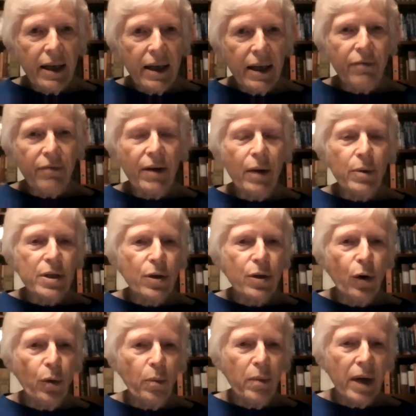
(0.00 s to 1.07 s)
If I was
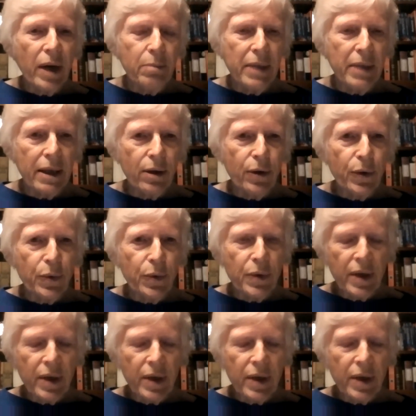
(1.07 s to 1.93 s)
home, I'd be alone.